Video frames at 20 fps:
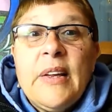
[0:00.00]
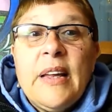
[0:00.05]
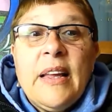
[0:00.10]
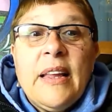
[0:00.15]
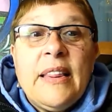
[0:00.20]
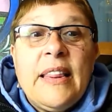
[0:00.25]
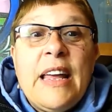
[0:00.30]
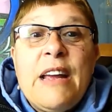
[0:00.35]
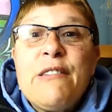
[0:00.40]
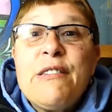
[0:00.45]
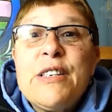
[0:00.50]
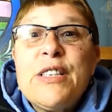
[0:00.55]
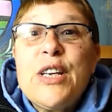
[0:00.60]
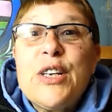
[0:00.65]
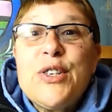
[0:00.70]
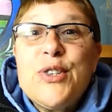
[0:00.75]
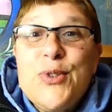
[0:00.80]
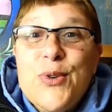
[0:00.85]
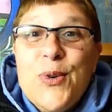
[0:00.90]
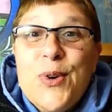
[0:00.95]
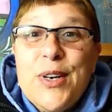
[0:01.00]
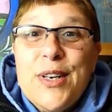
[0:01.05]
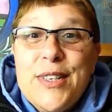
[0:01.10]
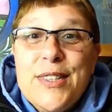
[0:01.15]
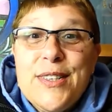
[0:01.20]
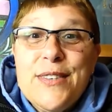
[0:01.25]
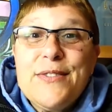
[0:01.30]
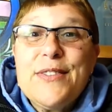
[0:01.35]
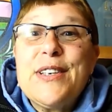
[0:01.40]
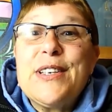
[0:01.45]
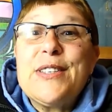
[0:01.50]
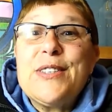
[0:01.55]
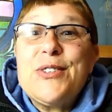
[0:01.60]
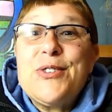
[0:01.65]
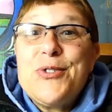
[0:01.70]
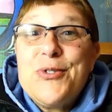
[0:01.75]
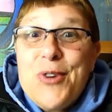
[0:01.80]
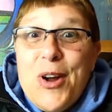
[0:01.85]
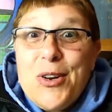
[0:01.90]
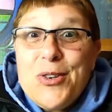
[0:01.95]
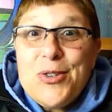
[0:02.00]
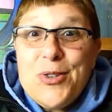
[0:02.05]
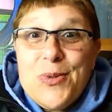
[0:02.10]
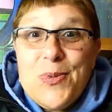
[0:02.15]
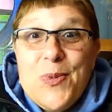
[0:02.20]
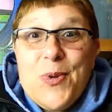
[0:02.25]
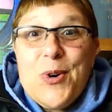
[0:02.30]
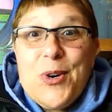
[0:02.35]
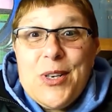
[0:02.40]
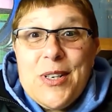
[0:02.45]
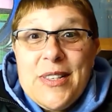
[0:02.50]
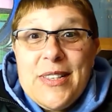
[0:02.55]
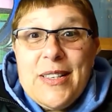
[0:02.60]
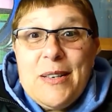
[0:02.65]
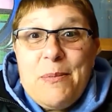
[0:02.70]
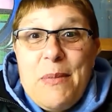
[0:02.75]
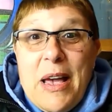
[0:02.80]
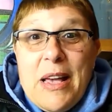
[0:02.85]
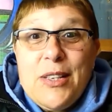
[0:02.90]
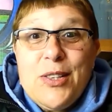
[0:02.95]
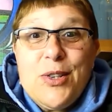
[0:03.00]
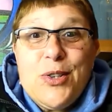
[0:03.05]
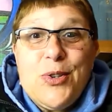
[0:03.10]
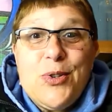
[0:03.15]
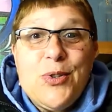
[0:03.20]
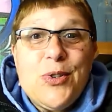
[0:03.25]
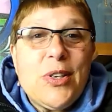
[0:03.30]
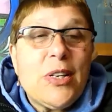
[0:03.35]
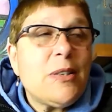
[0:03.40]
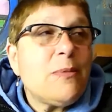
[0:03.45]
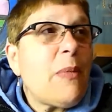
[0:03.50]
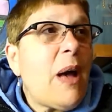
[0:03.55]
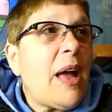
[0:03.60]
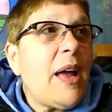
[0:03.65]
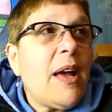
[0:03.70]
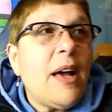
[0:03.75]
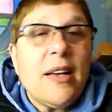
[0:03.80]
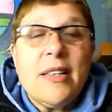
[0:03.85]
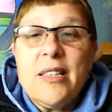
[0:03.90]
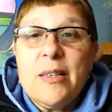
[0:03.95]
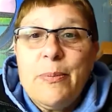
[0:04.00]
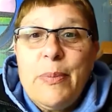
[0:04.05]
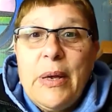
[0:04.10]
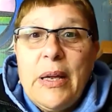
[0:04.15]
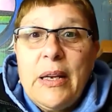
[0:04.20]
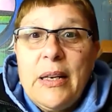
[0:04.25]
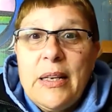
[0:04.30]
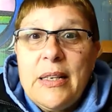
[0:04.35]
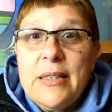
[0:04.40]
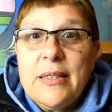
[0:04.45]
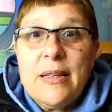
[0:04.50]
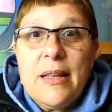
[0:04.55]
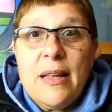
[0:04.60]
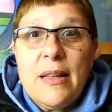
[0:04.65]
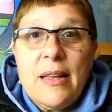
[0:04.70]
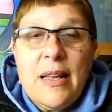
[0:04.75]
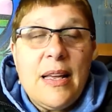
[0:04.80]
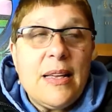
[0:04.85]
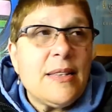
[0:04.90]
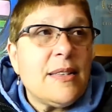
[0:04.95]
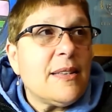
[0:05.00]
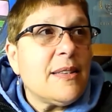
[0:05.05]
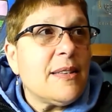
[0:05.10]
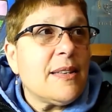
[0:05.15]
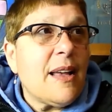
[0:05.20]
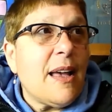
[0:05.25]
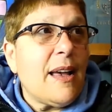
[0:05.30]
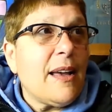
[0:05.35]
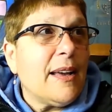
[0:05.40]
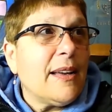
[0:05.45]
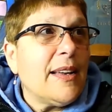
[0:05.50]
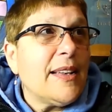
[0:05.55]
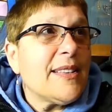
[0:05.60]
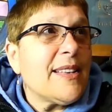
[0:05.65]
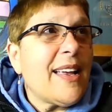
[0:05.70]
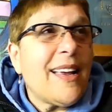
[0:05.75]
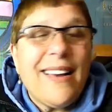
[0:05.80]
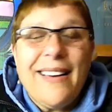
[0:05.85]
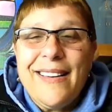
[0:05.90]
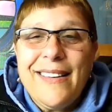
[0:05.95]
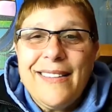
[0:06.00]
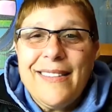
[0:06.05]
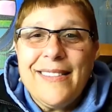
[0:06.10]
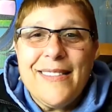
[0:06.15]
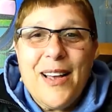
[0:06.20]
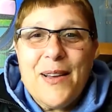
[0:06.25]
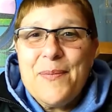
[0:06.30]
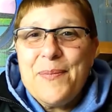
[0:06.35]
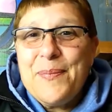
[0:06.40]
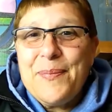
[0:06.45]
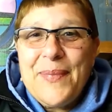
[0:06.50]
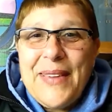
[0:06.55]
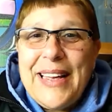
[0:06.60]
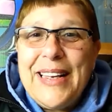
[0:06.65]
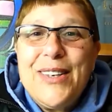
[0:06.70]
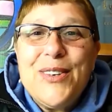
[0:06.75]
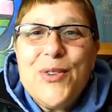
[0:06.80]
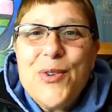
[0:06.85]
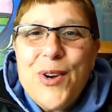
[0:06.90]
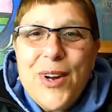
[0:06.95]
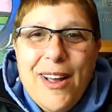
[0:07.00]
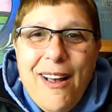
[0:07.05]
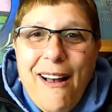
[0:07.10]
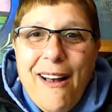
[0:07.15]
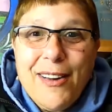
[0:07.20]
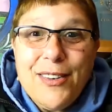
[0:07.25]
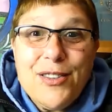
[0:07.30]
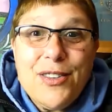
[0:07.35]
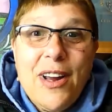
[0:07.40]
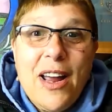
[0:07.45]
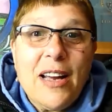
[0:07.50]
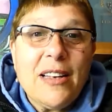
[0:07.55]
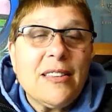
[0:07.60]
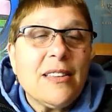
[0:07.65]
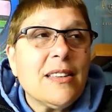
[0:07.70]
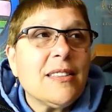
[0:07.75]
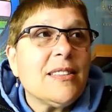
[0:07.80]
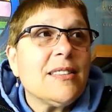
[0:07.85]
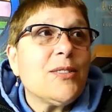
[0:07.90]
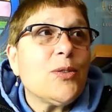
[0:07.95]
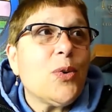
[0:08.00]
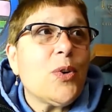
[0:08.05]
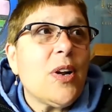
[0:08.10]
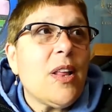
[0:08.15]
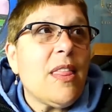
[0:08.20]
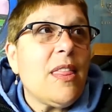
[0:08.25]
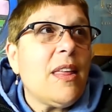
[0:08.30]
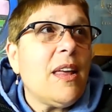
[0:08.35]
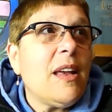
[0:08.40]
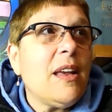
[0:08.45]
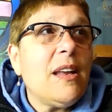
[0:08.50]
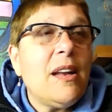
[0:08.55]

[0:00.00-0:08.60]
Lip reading: There is a shortage of construction workers in Massachusetts. My husband is like a indoor contractor sort of thing.